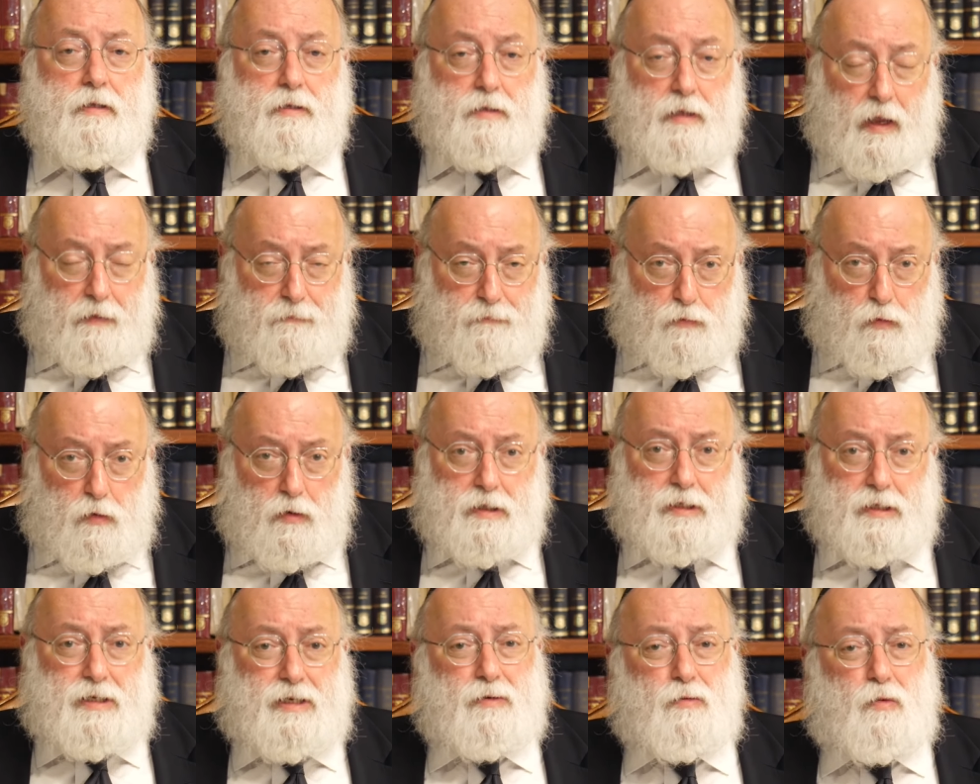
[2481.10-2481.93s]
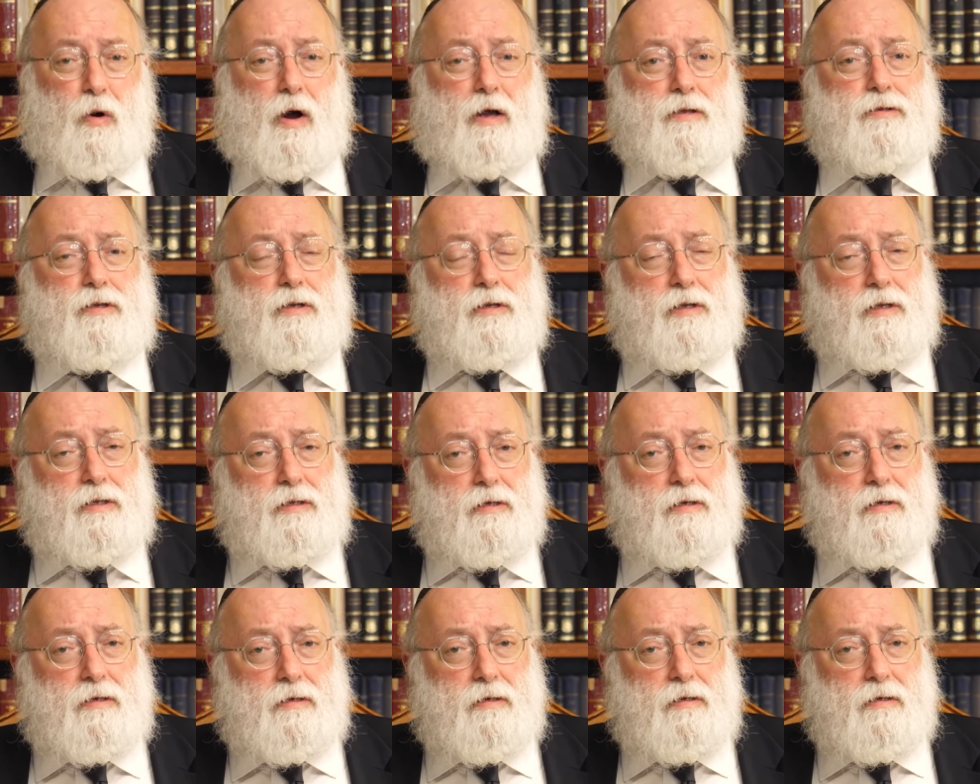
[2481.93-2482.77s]
They, of course, wanted
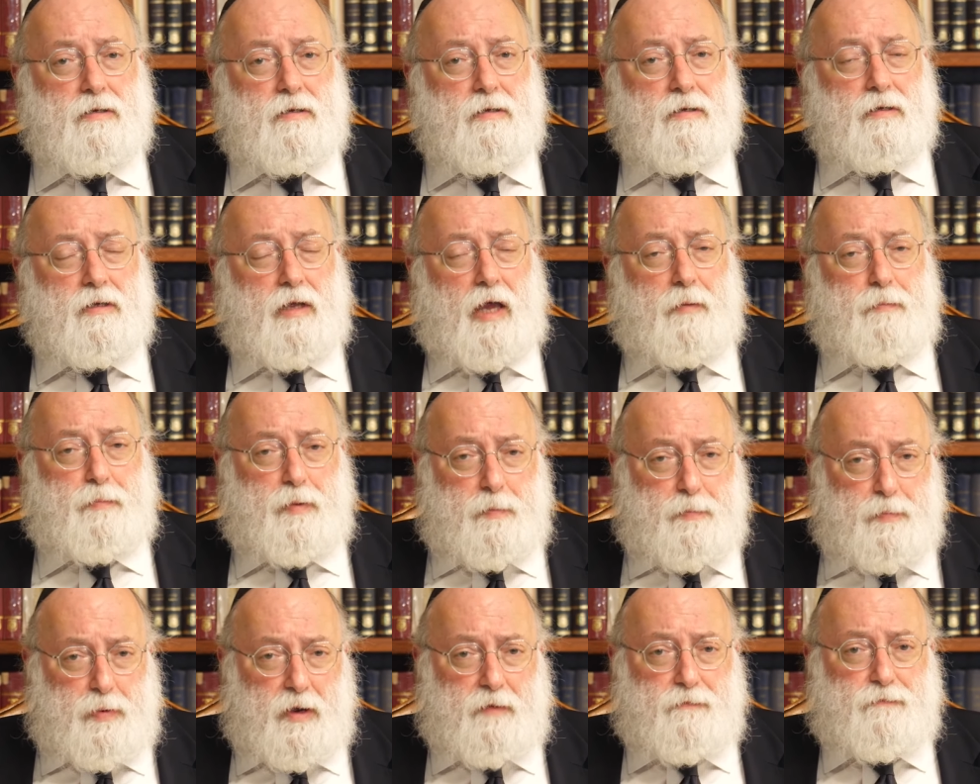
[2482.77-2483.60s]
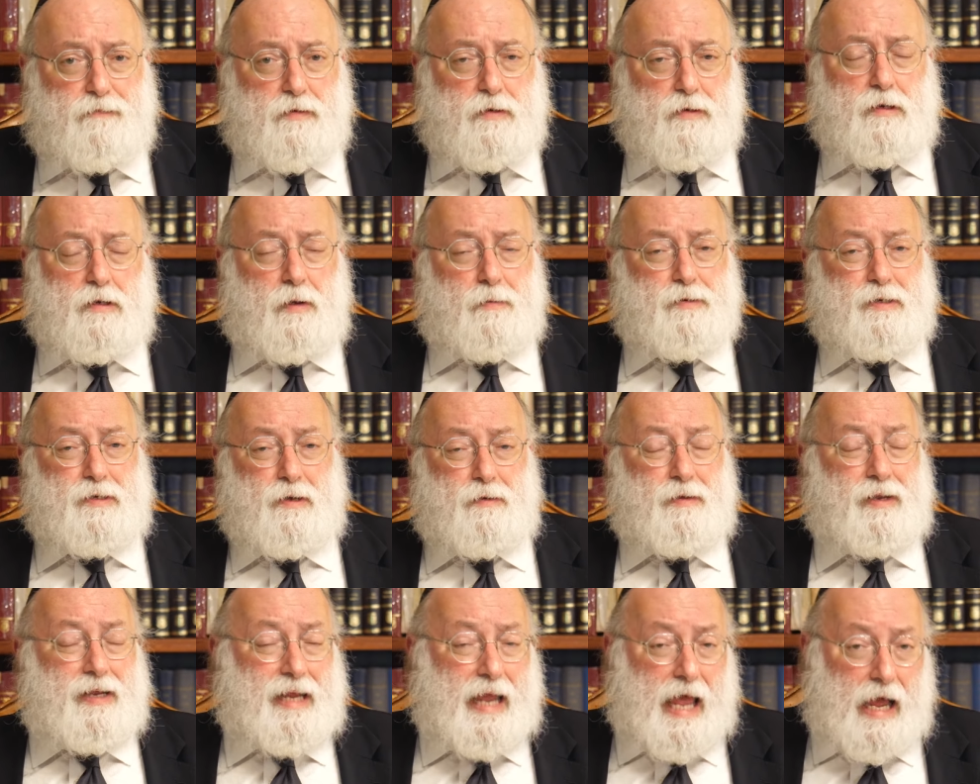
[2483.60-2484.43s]
it and prepared for some
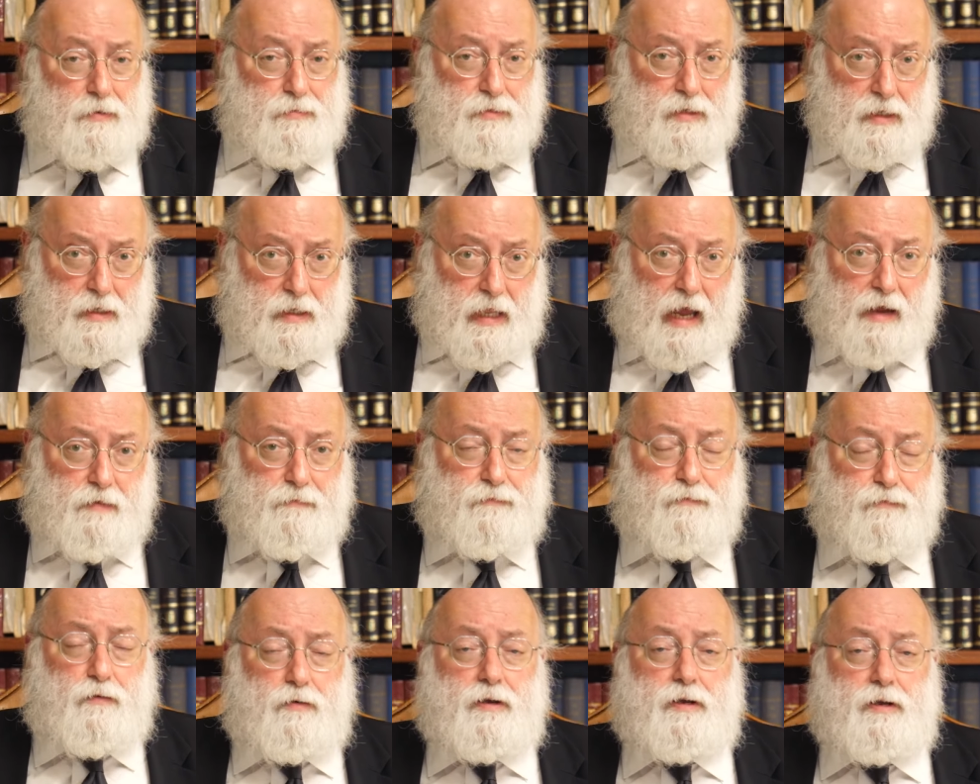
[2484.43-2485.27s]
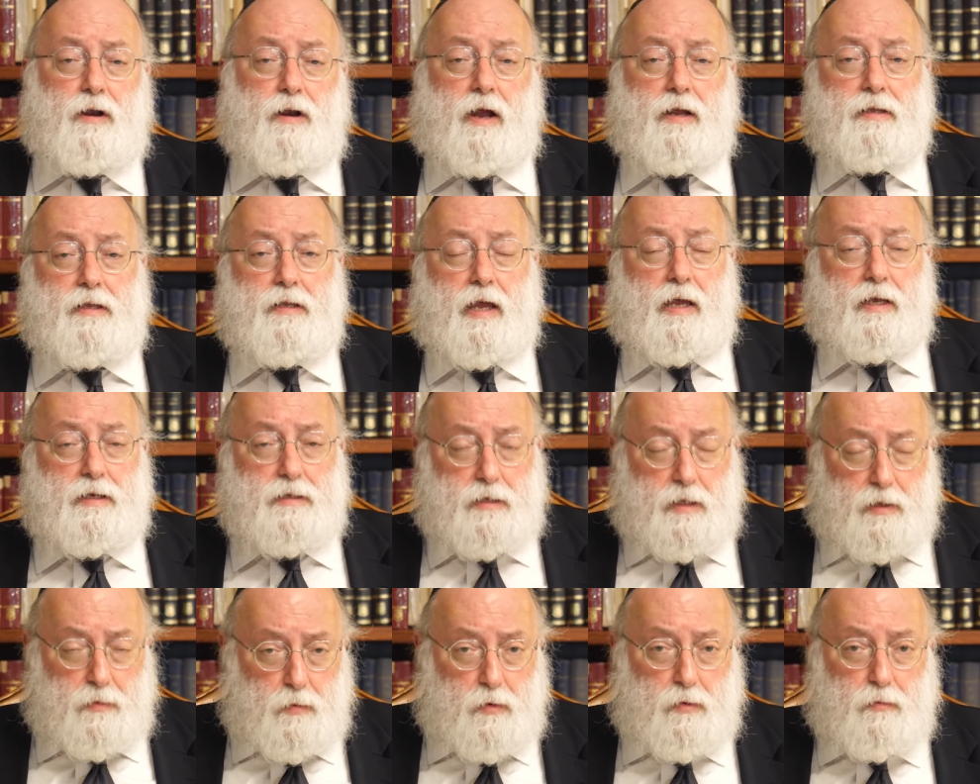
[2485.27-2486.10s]
and counted down 49
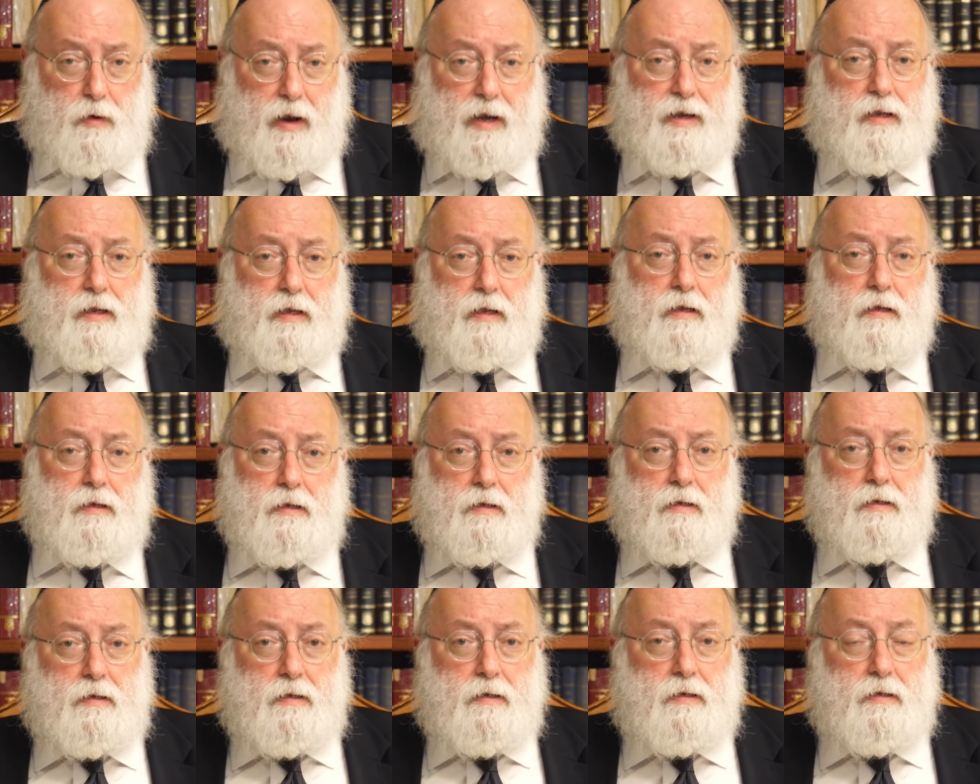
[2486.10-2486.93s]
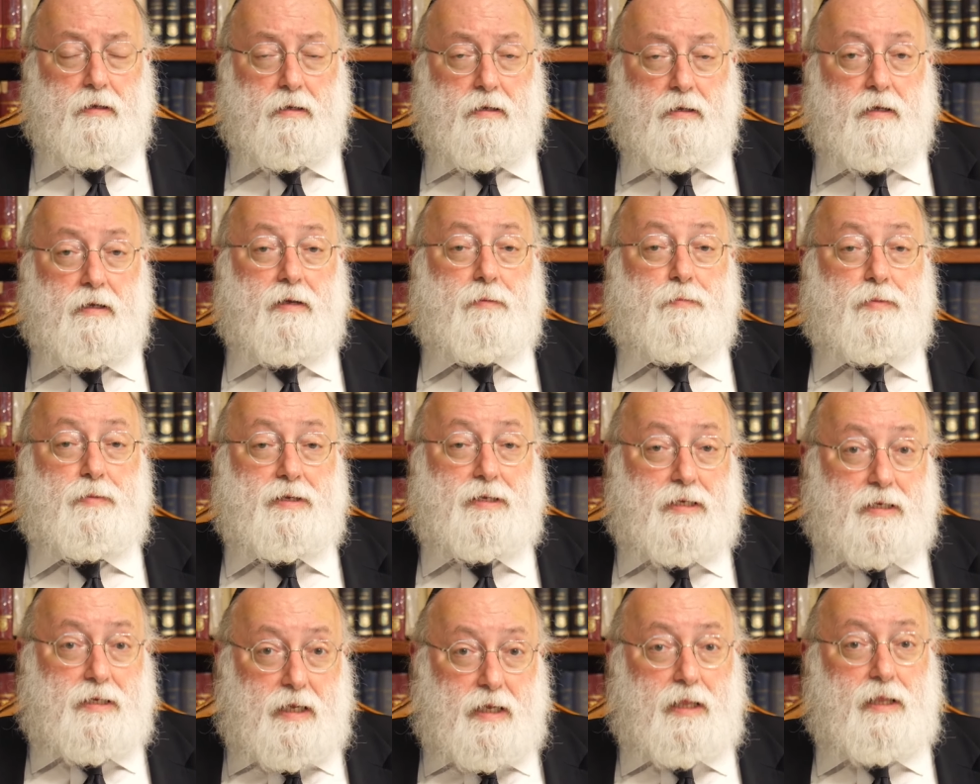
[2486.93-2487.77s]
days, and they were ready. But
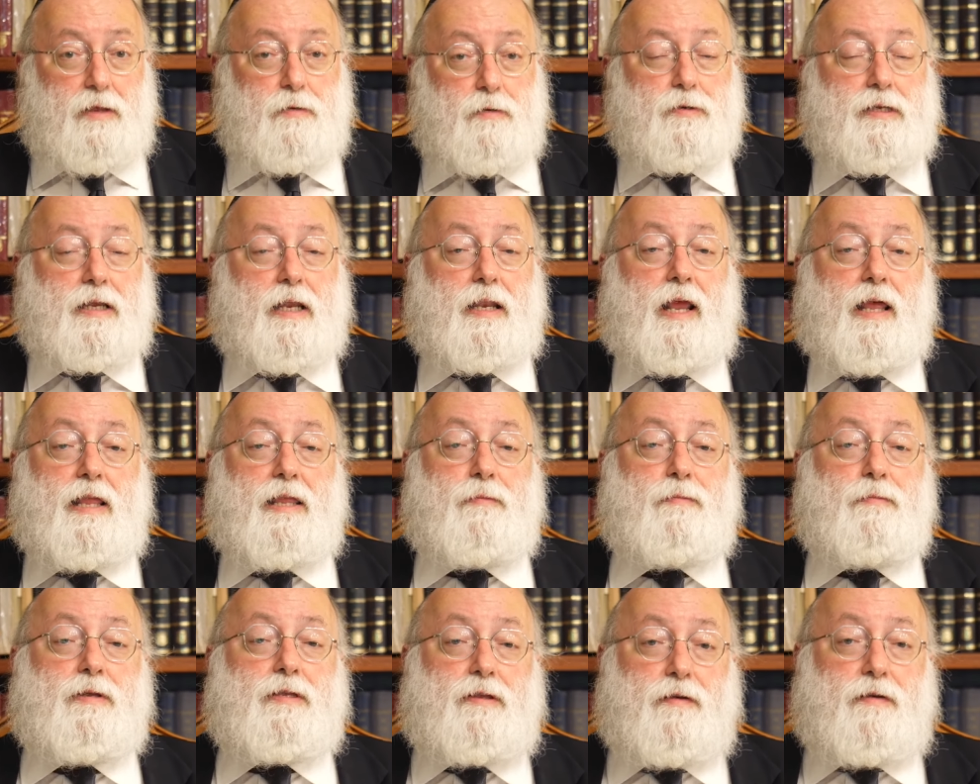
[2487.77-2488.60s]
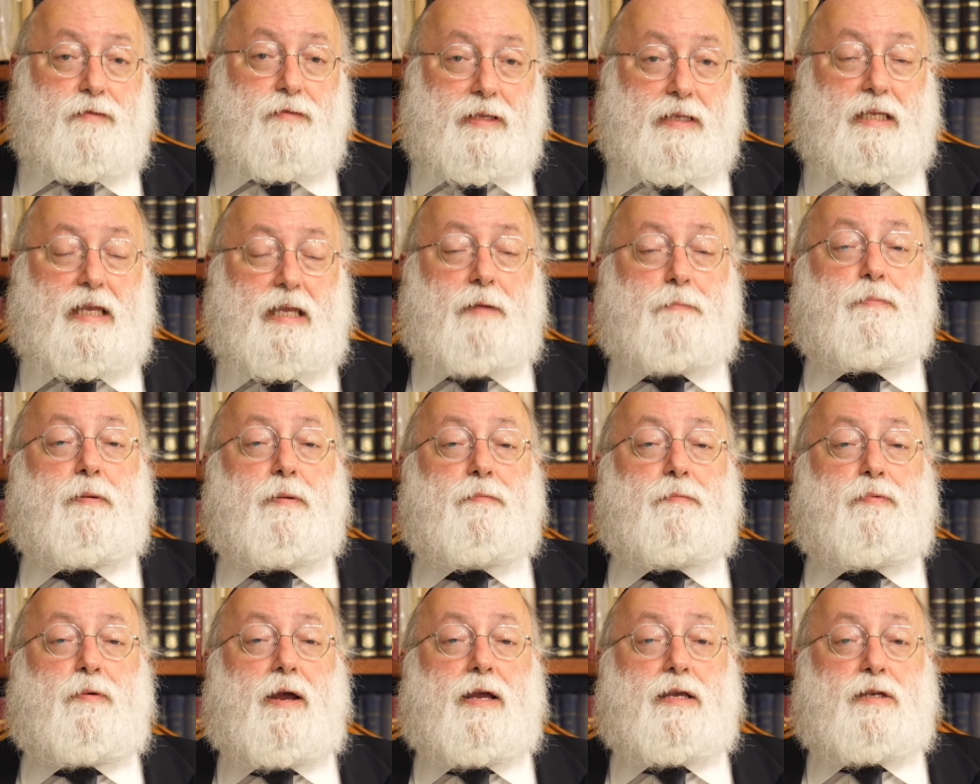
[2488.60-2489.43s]
still, there was an element of a deep
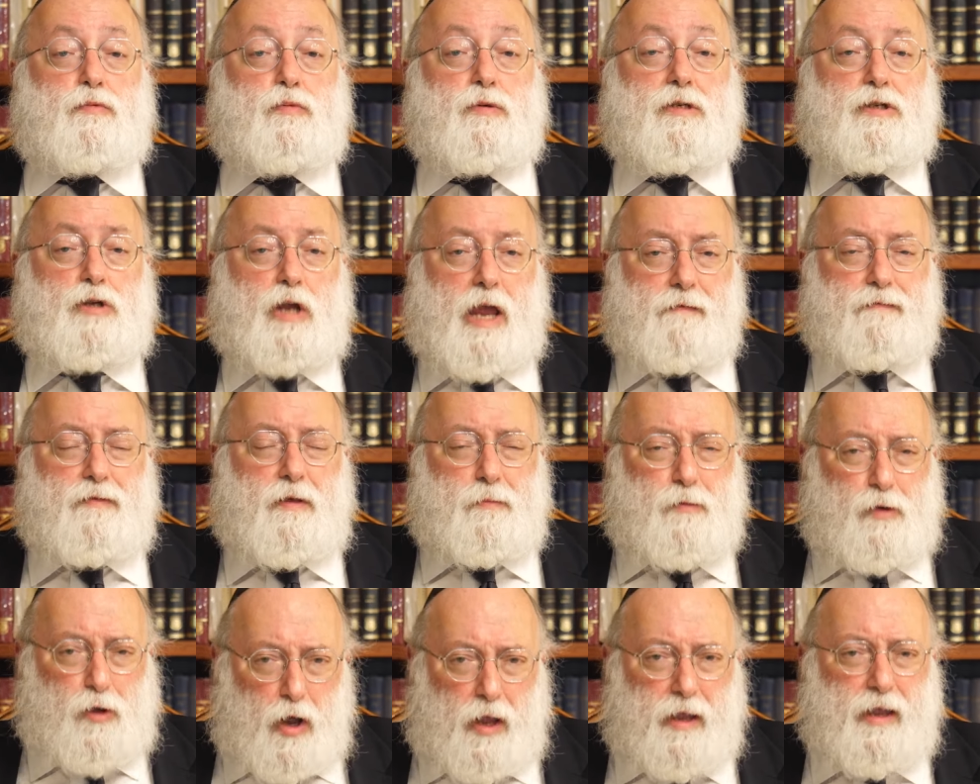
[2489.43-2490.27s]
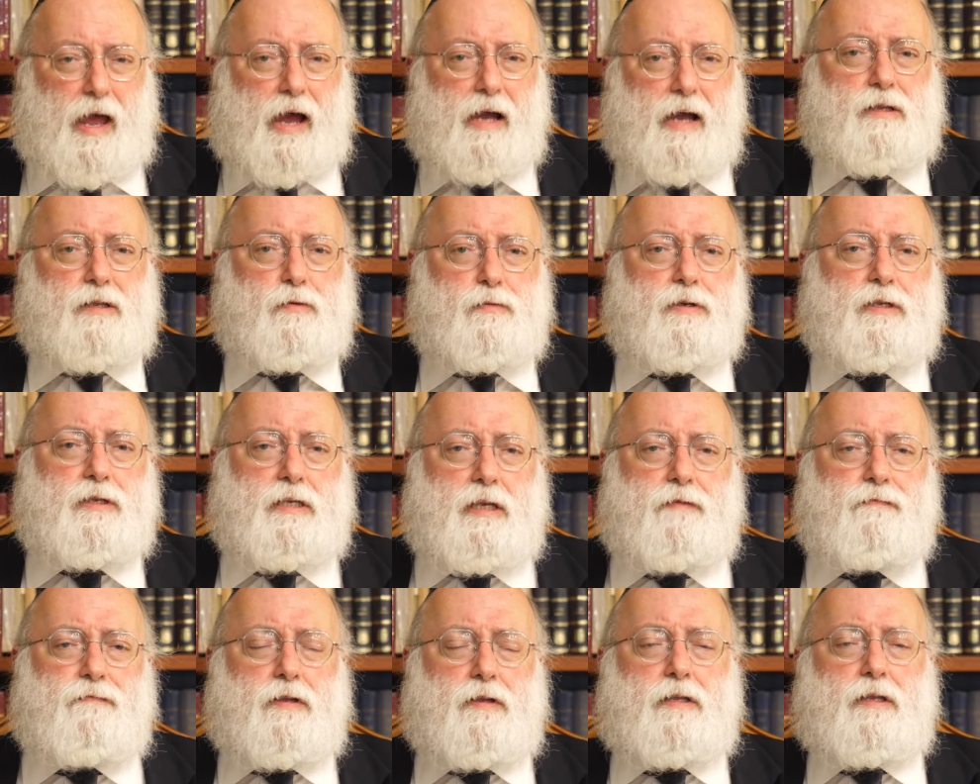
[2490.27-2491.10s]
embrace which gave them kayak to
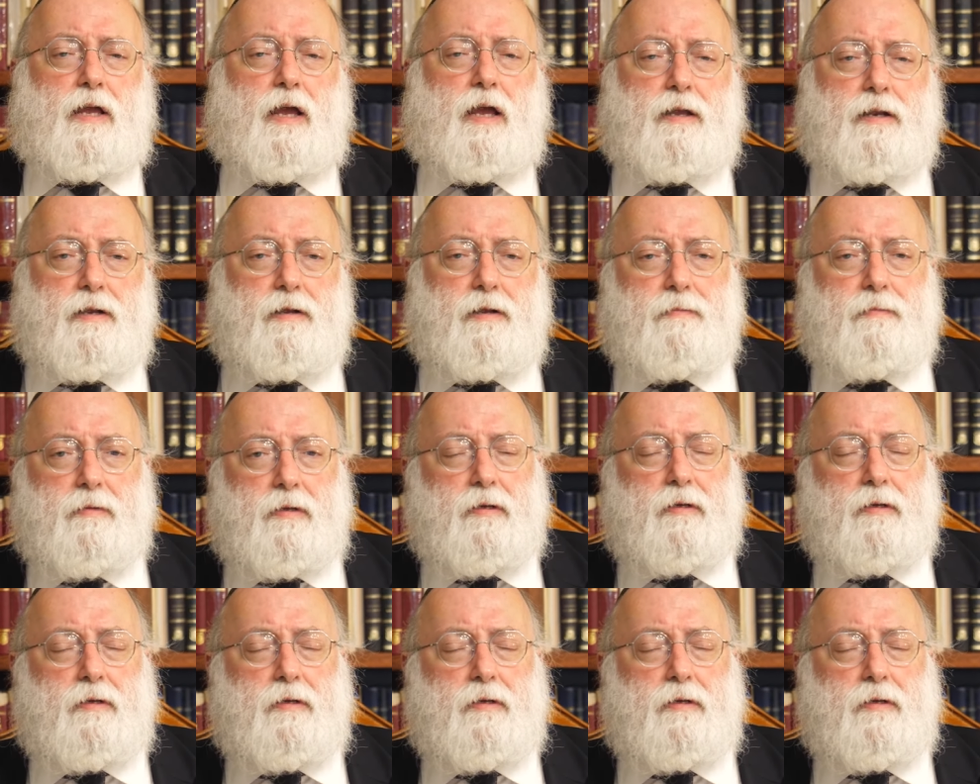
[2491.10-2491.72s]
receive the Torah.